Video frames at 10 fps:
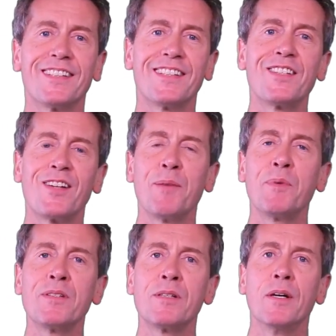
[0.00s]

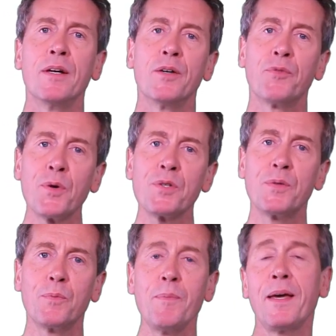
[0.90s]
assignments.
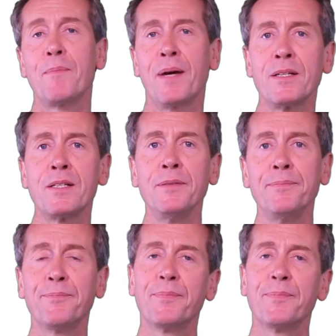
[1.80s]
First, we make a magazine.